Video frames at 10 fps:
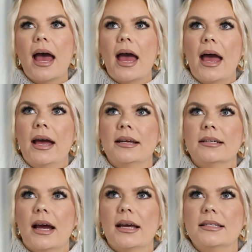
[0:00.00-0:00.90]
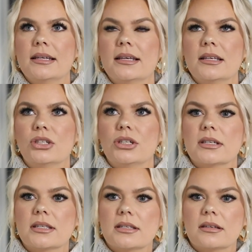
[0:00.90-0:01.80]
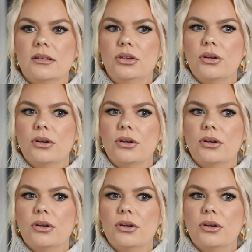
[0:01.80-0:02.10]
and I didn't just,